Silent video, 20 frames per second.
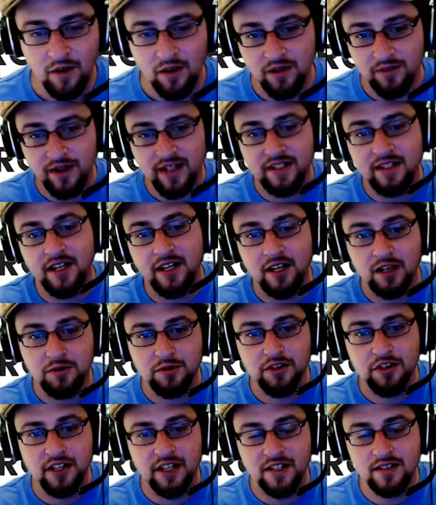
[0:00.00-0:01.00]
with my
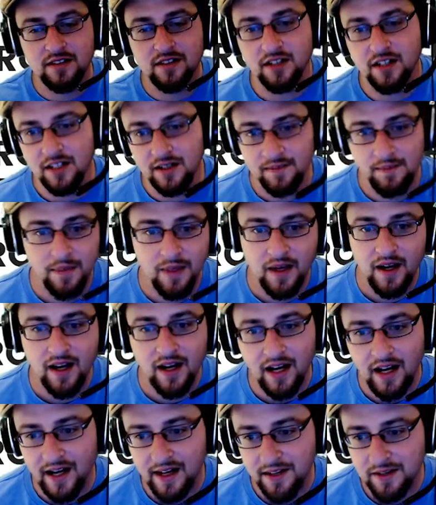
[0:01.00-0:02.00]
terrible green screen.
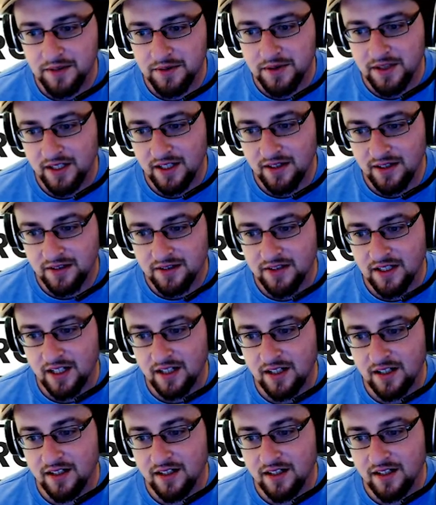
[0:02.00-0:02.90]
I don't want y'all staring